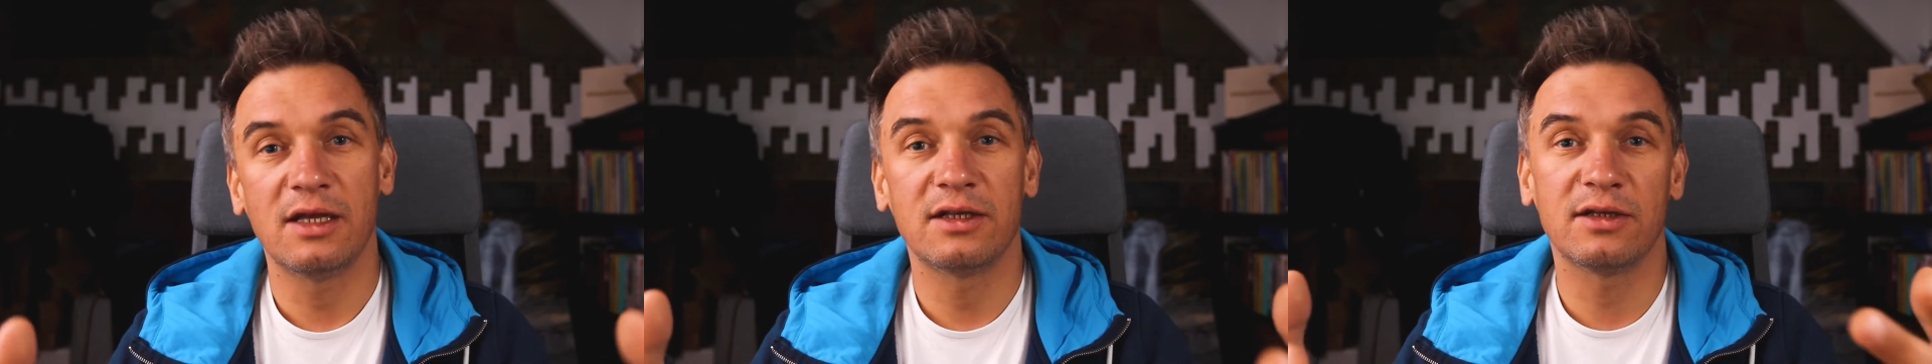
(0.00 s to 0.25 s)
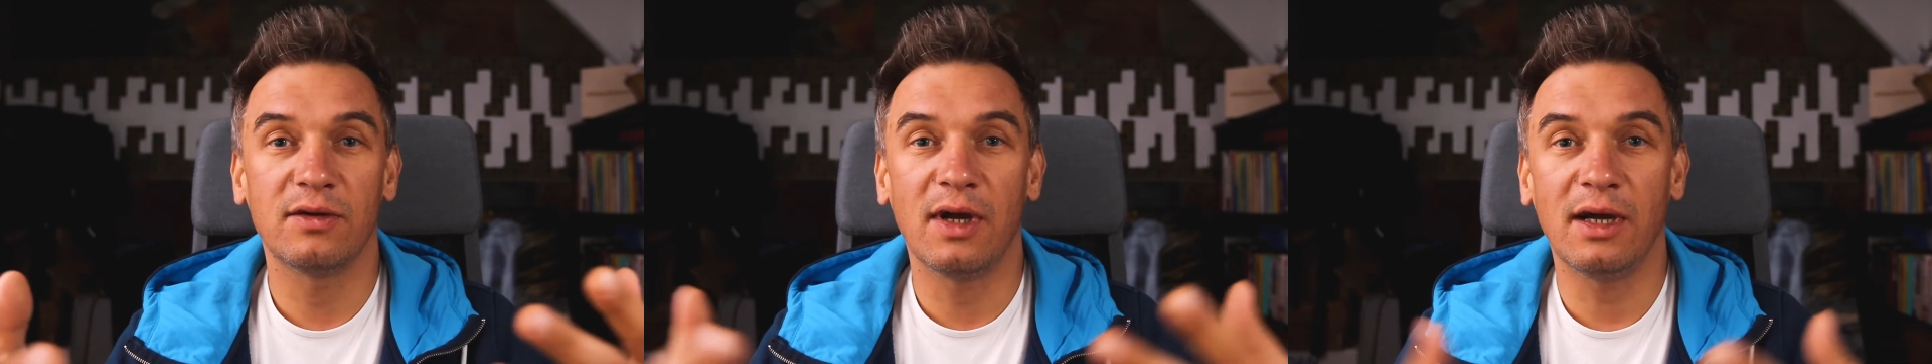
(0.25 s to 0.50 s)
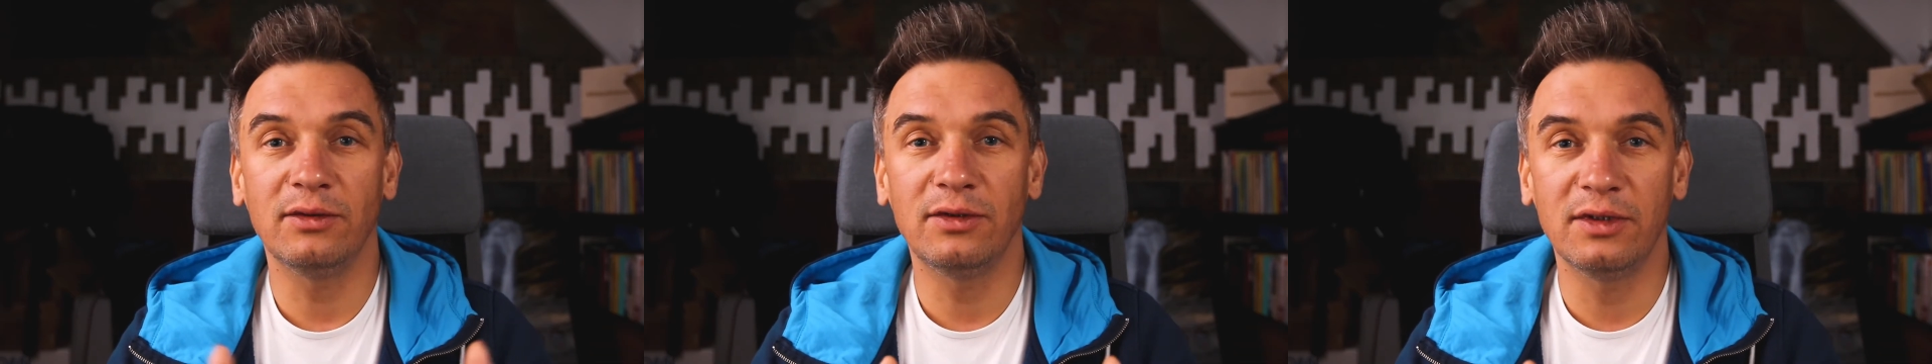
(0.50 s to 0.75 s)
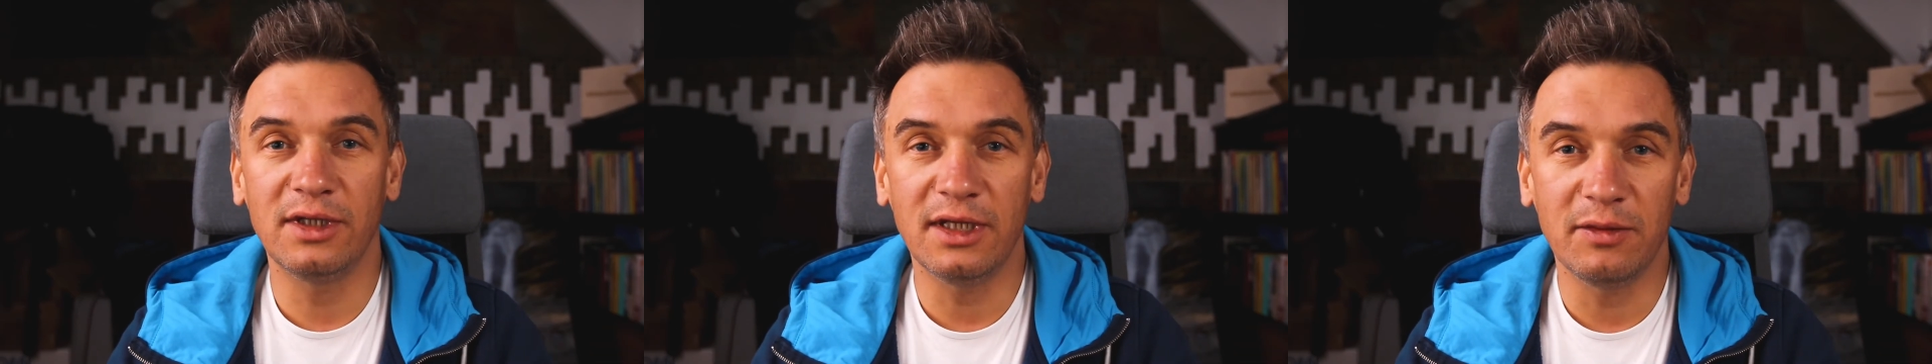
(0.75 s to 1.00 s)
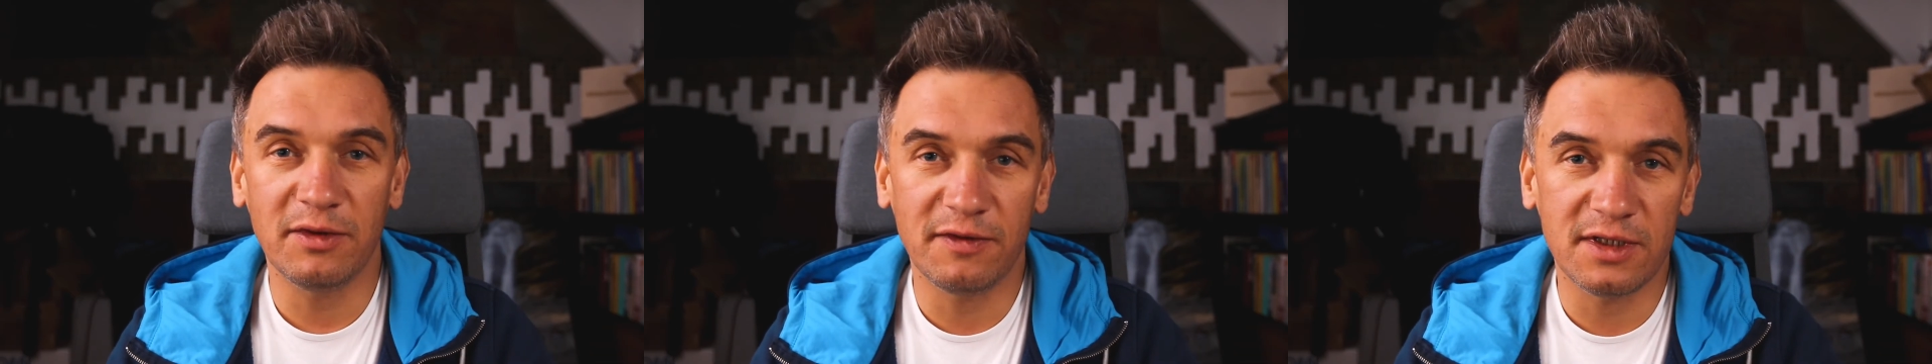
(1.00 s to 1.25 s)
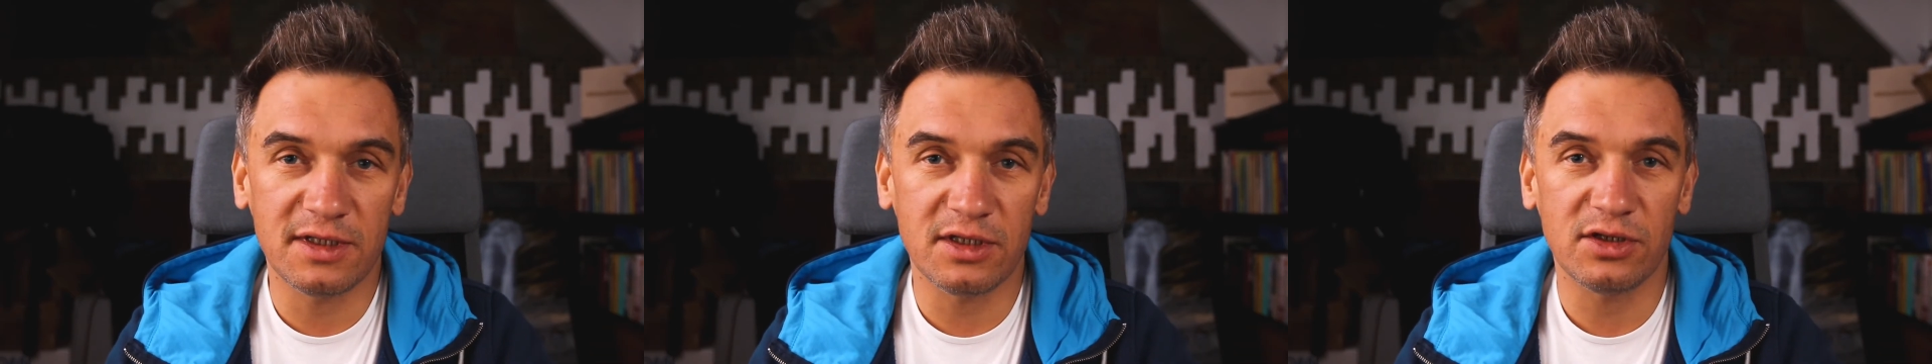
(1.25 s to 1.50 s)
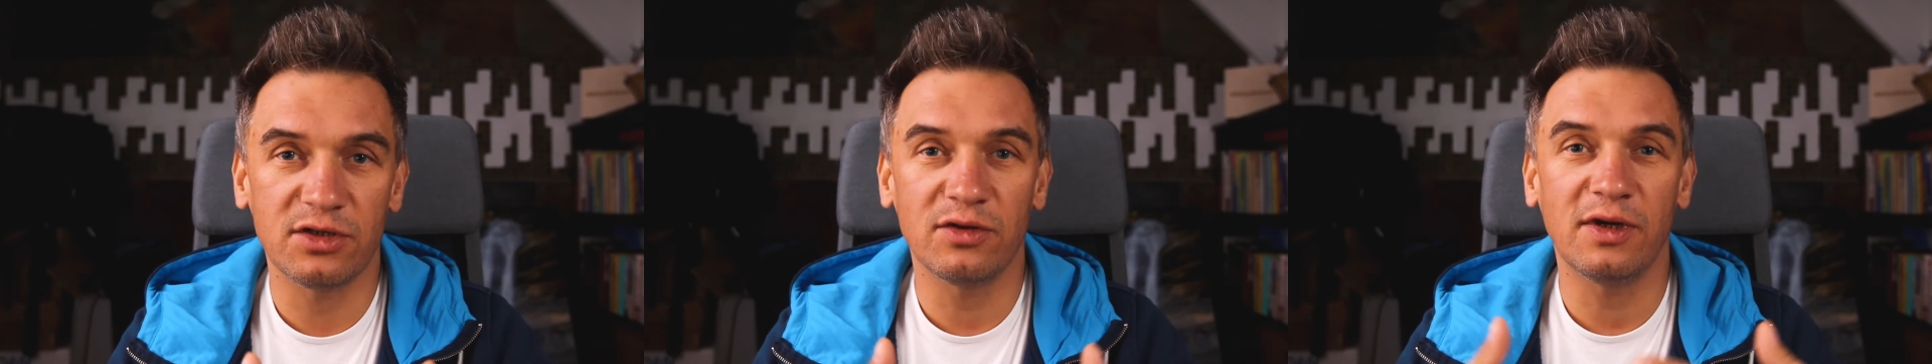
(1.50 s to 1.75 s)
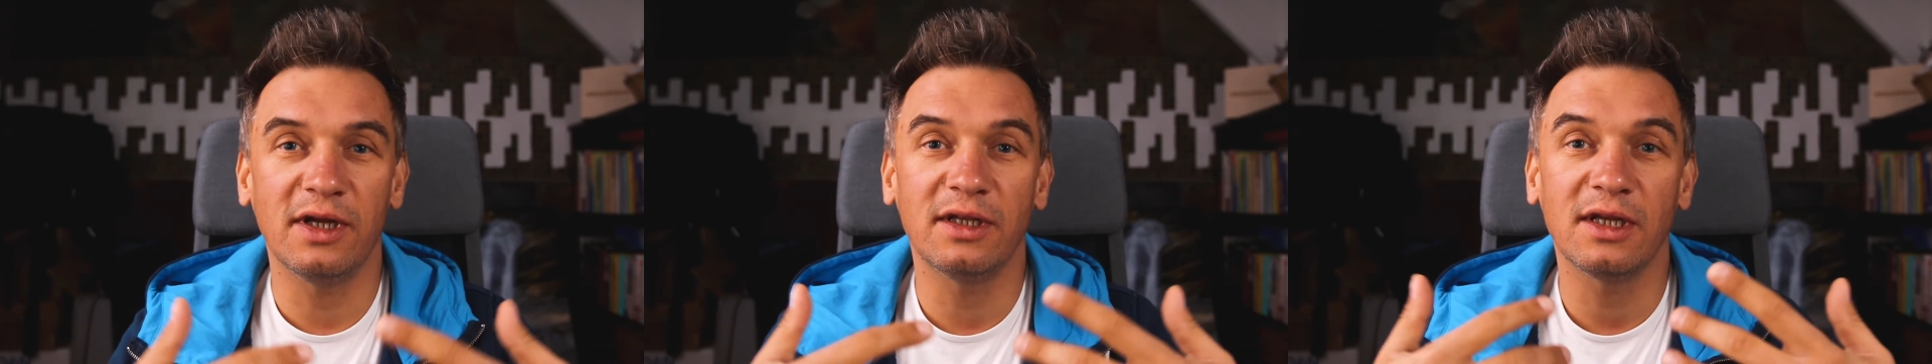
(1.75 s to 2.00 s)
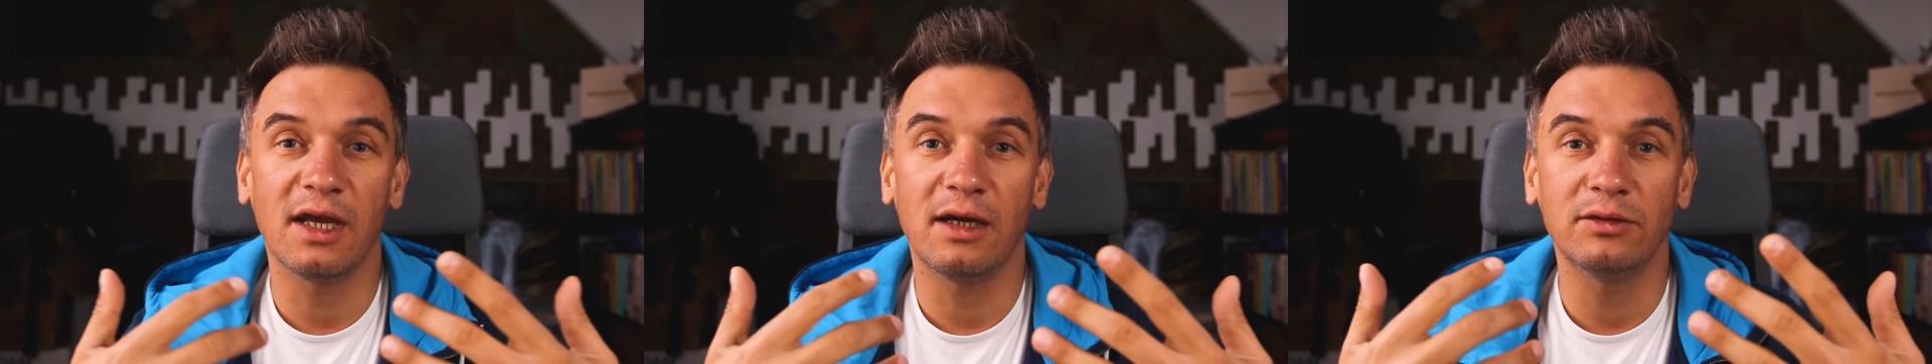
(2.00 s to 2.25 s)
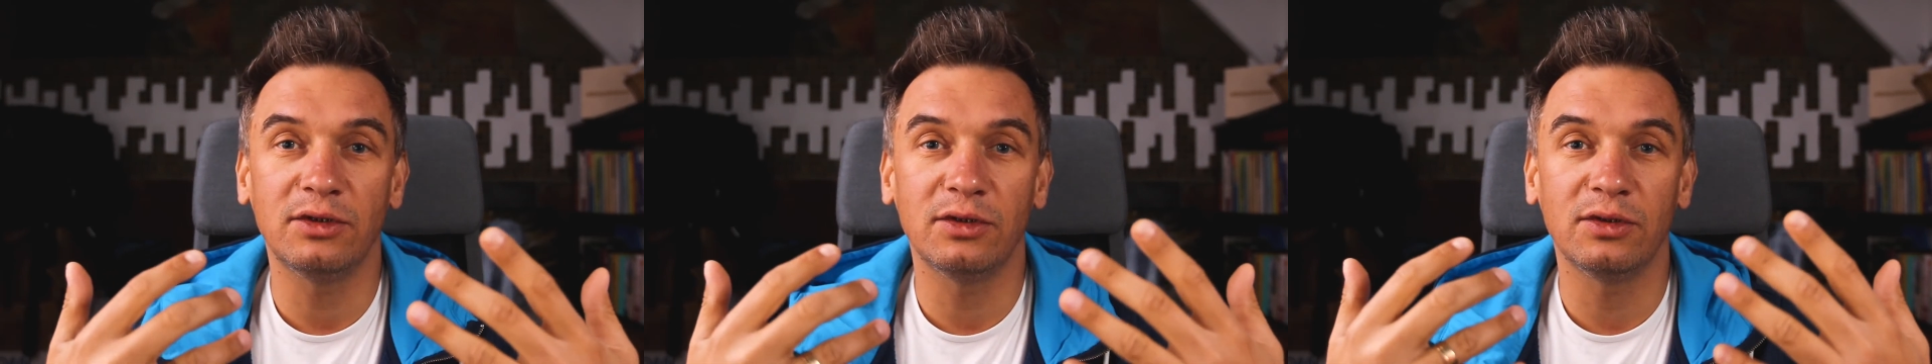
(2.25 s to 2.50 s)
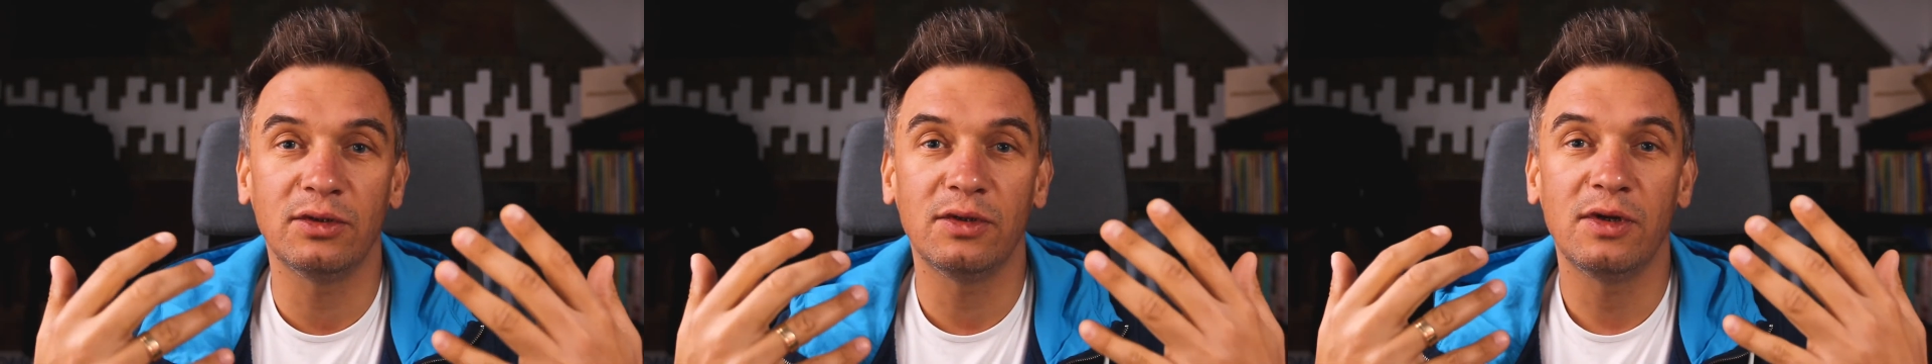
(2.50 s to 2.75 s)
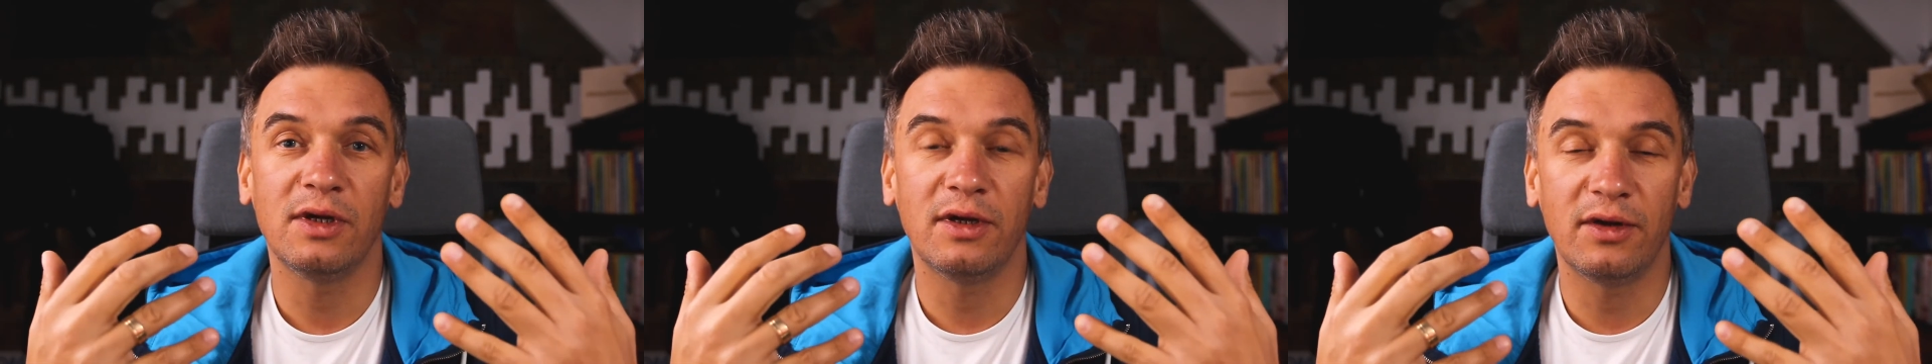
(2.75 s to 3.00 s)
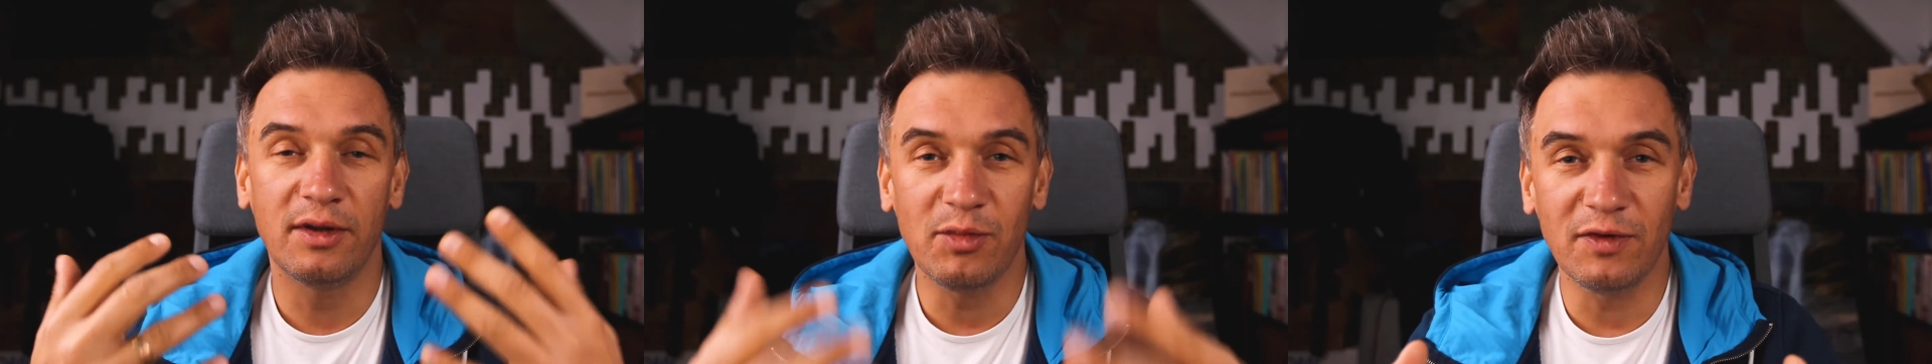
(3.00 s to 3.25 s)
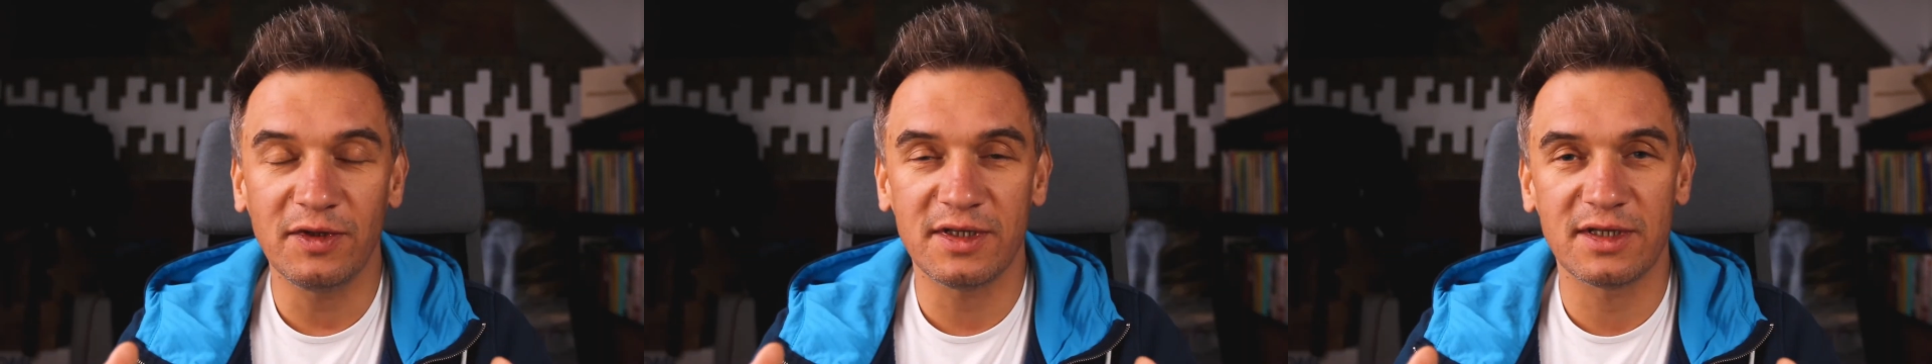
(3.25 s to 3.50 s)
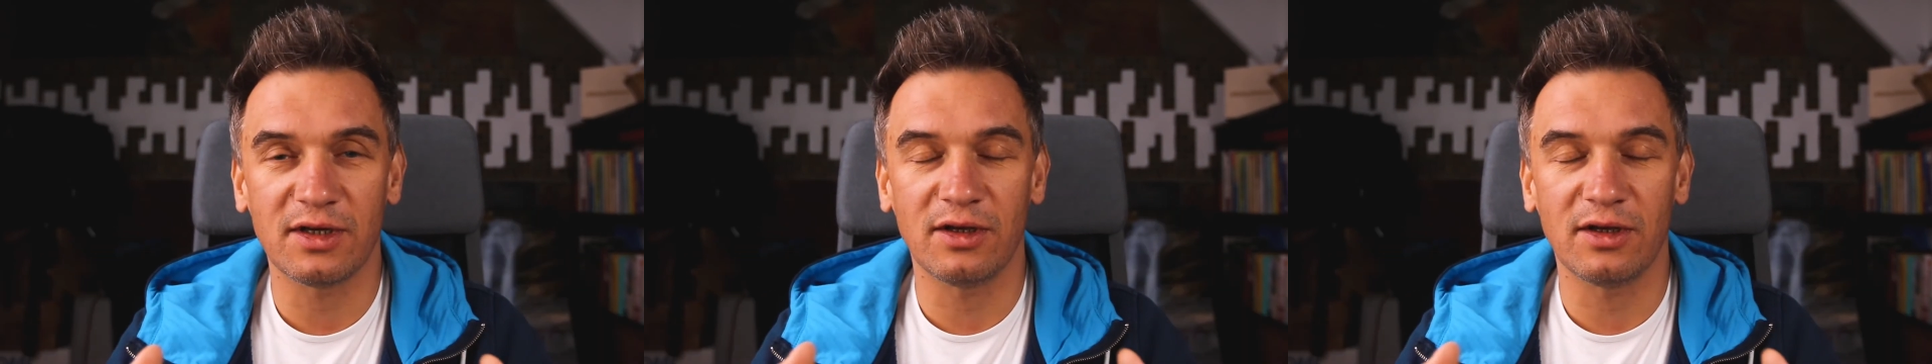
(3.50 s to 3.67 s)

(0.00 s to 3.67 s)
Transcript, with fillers: So how to deal with this issue and how to remove this